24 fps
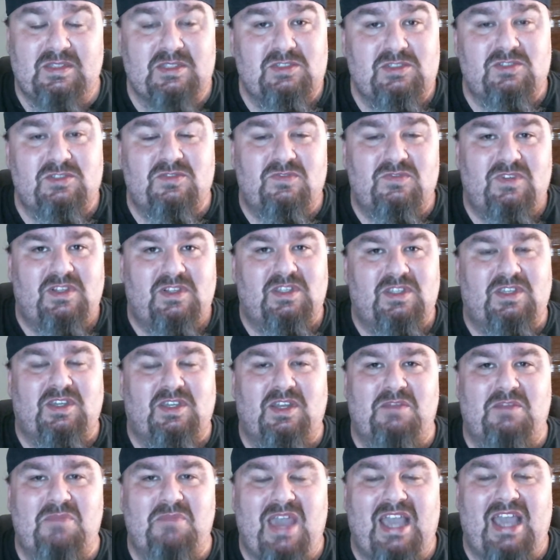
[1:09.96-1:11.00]
was a really
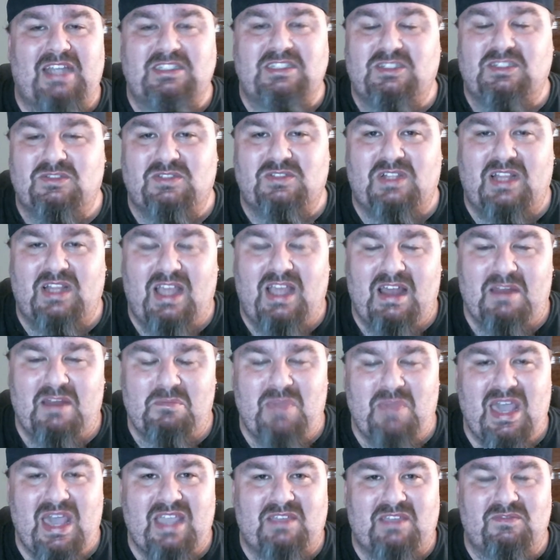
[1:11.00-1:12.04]
good match. There was a lot of
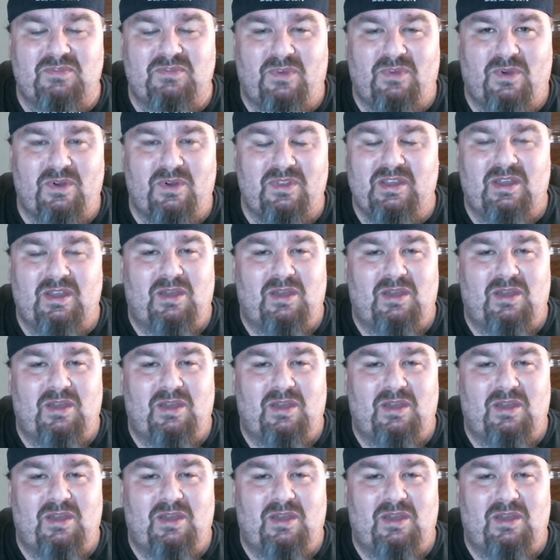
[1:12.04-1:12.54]
back and forth,